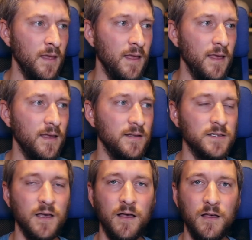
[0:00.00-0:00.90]

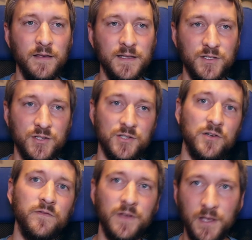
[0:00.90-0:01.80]
and it's
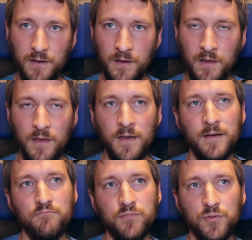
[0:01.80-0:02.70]
serving
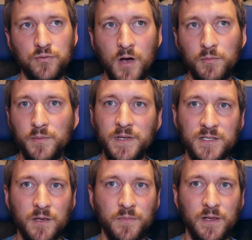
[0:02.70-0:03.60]
probably
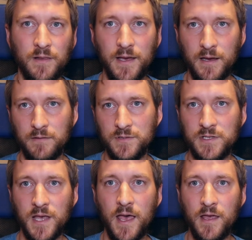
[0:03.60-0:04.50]
something like
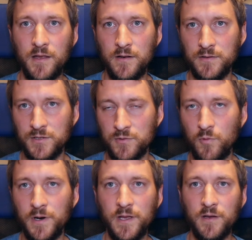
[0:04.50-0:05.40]
10 to
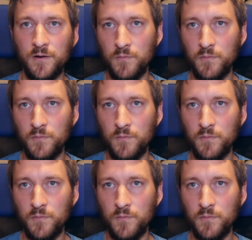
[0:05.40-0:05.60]
20 or